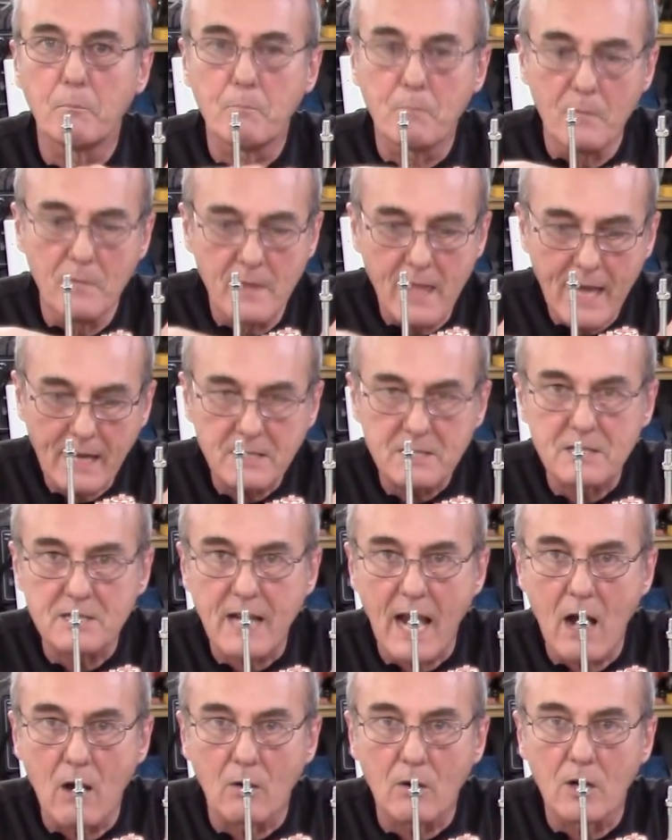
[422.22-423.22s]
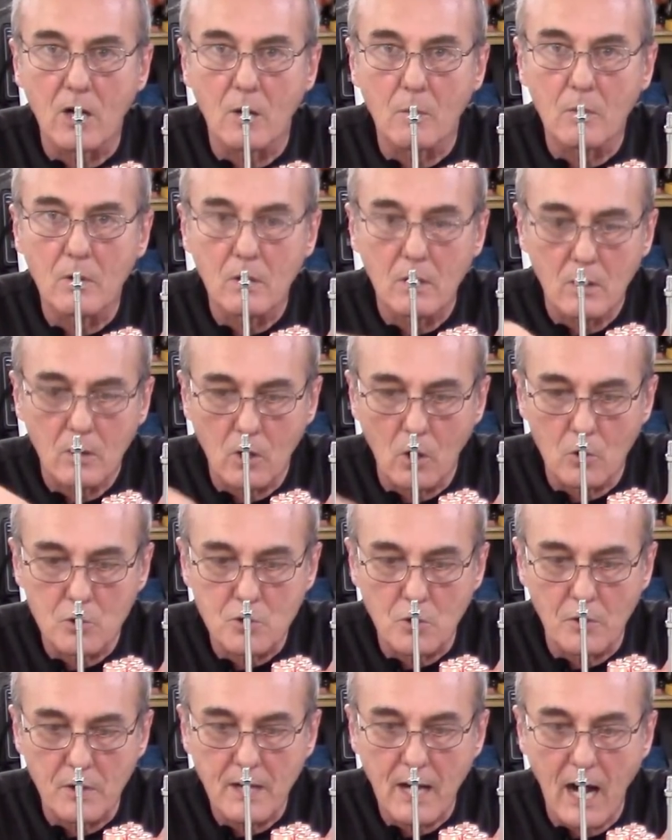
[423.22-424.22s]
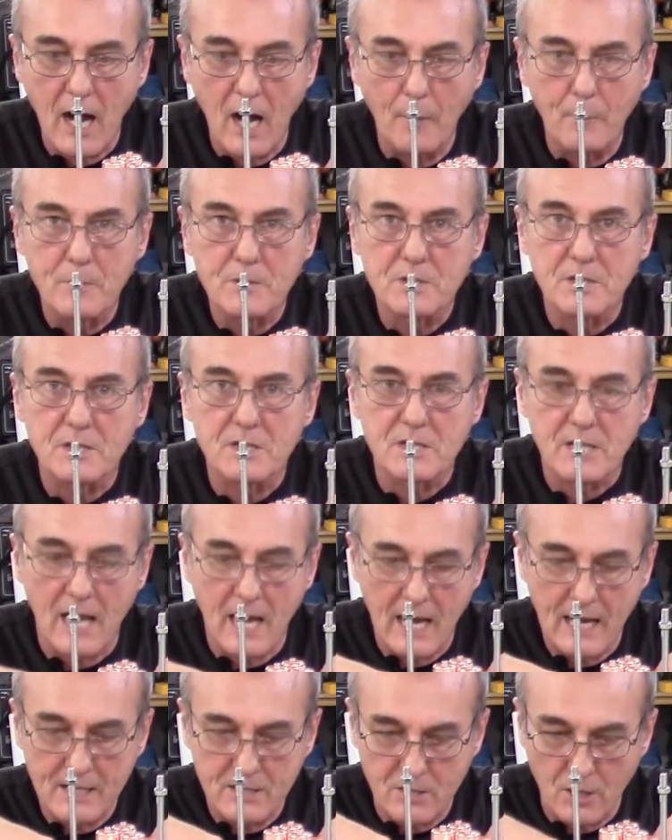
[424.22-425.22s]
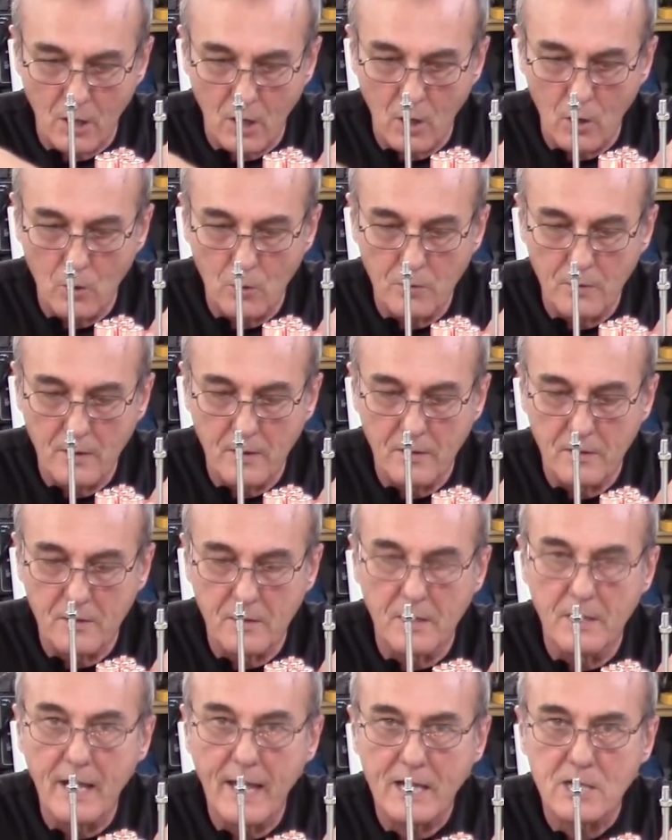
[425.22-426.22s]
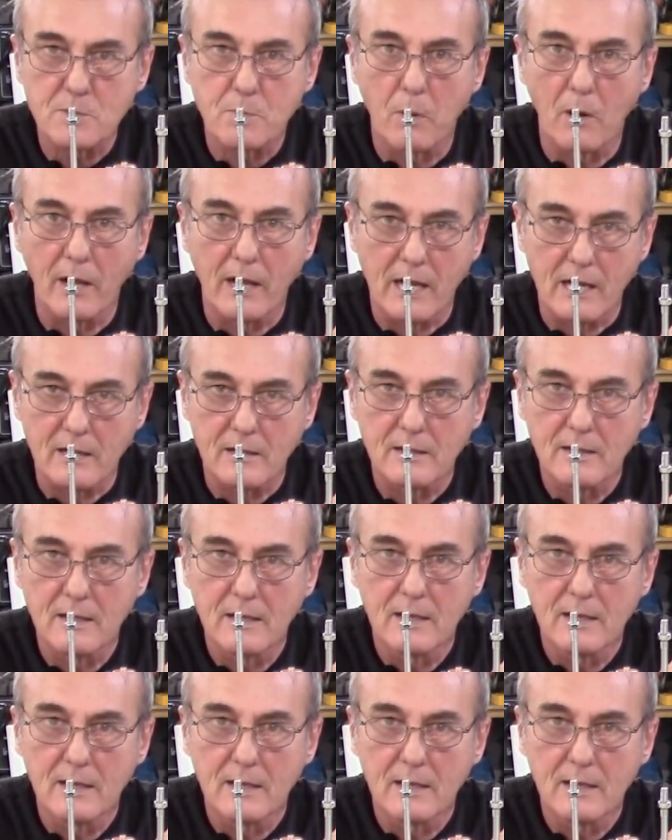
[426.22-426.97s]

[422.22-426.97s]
next downcomer goes on the opposite side to load the next plate